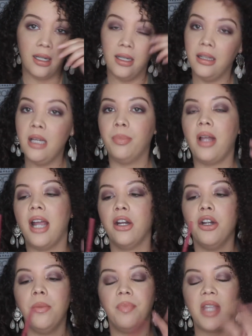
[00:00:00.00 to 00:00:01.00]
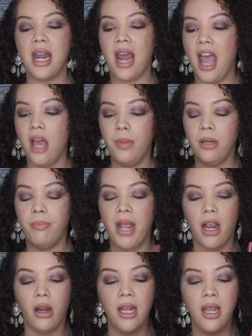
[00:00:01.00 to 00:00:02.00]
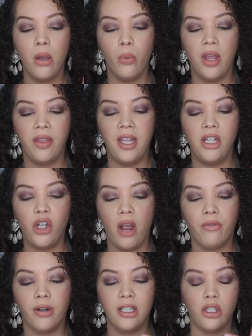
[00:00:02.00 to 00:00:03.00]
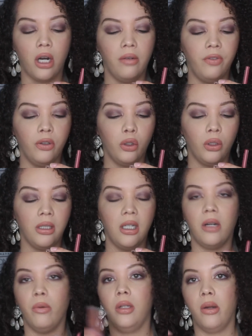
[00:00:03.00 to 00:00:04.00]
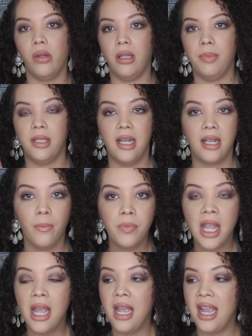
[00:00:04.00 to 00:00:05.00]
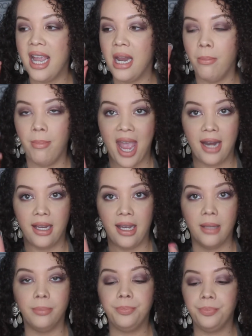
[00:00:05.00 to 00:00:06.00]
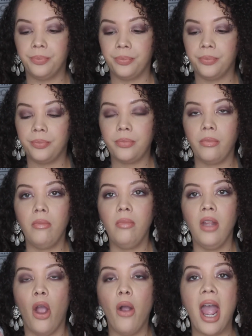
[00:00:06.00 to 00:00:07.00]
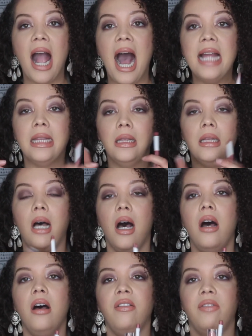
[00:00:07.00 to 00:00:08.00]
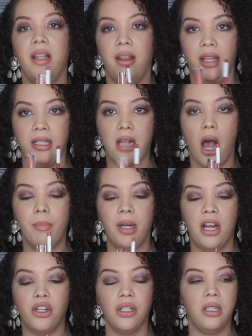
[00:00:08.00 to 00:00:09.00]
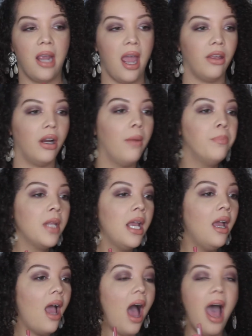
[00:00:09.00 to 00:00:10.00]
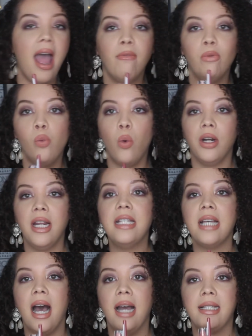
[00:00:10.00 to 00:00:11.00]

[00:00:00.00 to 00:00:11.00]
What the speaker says: lip liner, and I have been pairing it with the Jeffree Star Velour liquid lipstick in Mannequin. Okay, I love this combination together. I have worn it a